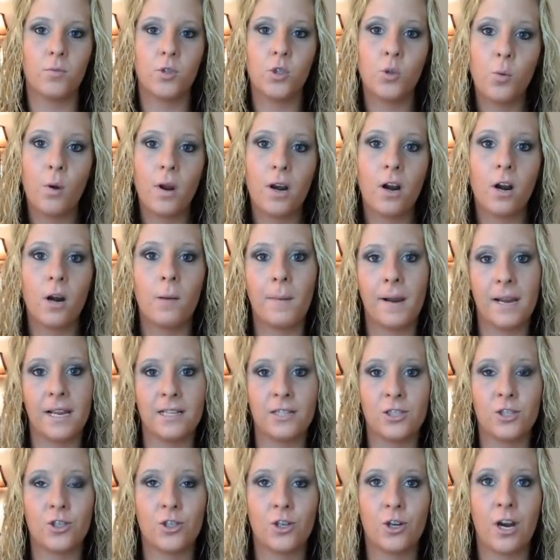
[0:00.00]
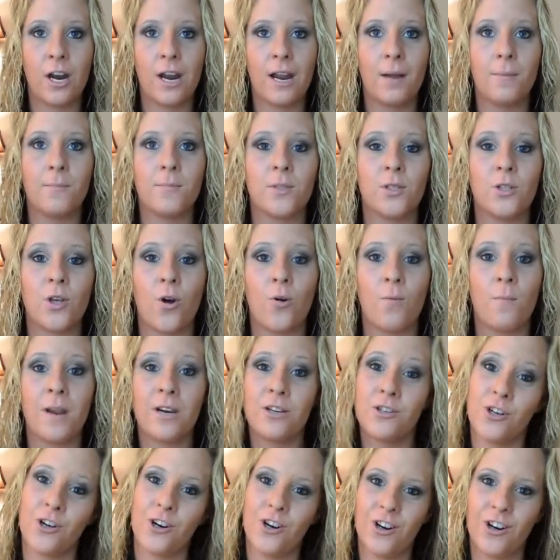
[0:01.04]
Twitter, my Instagram. So
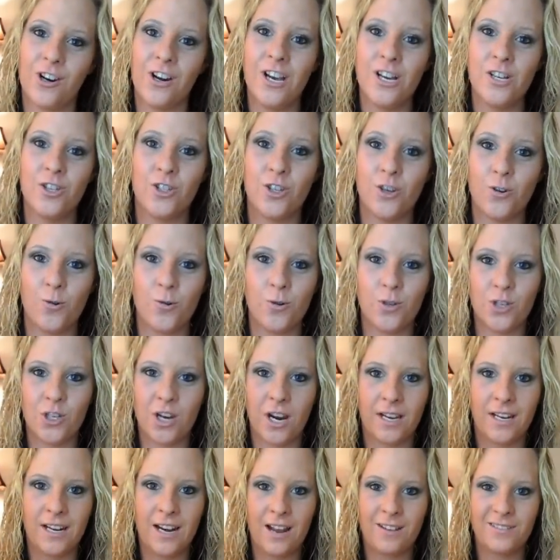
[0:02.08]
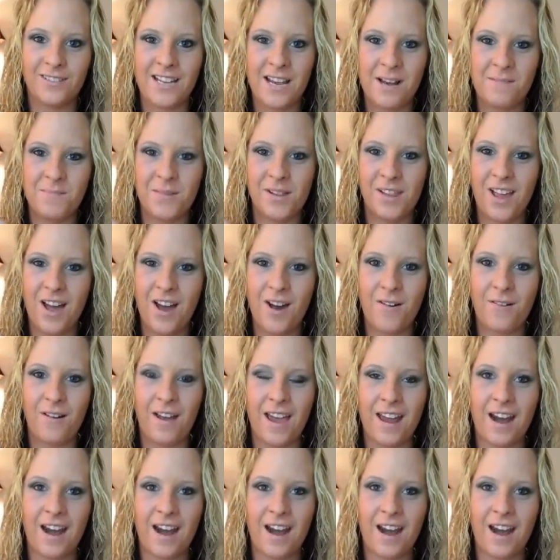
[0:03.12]
make sure to check it out down below,